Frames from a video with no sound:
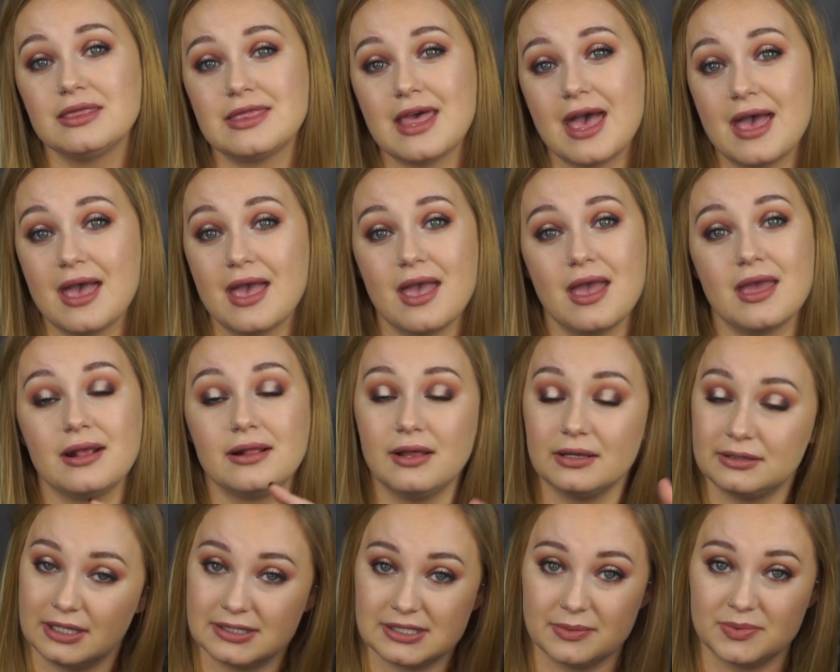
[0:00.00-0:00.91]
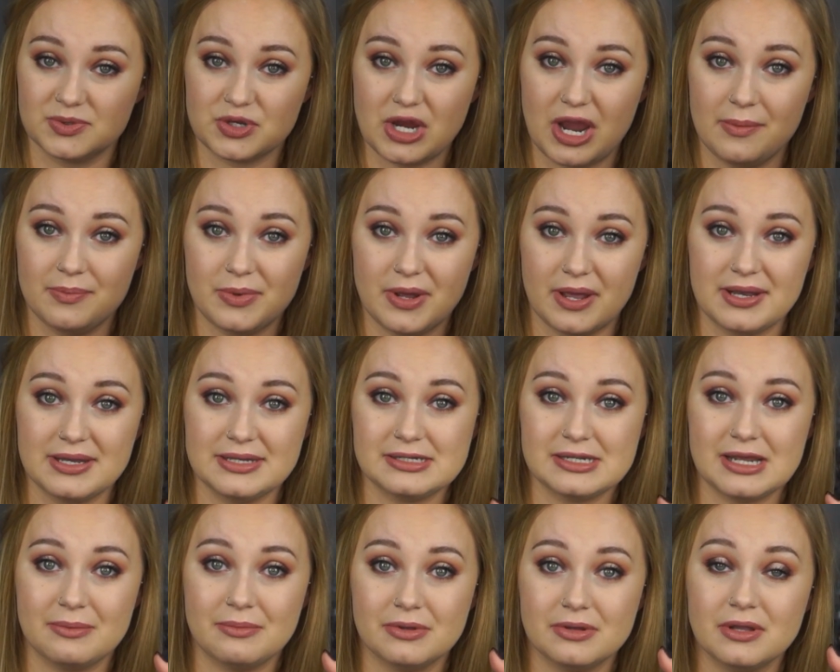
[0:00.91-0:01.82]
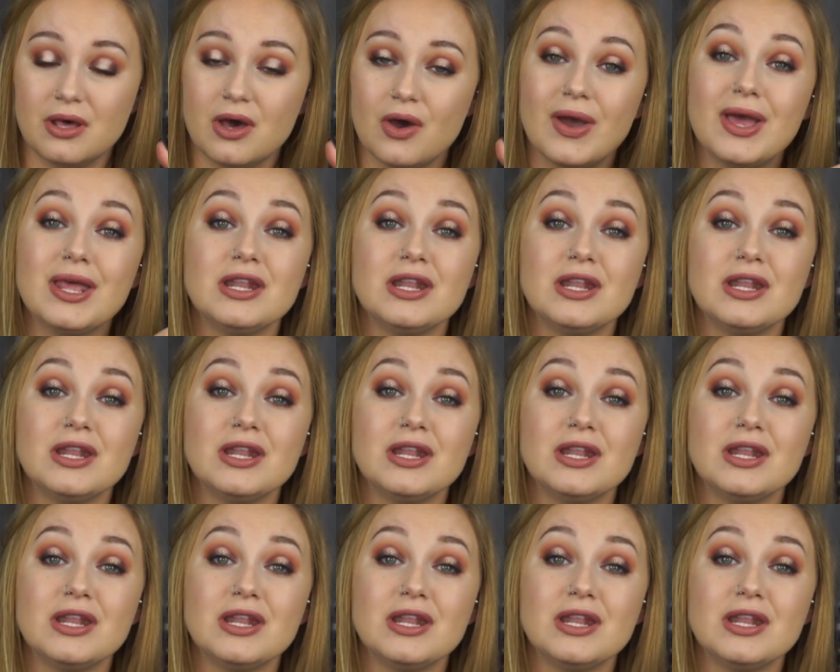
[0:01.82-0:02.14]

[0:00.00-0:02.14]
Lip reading: then click the subscribe button down below.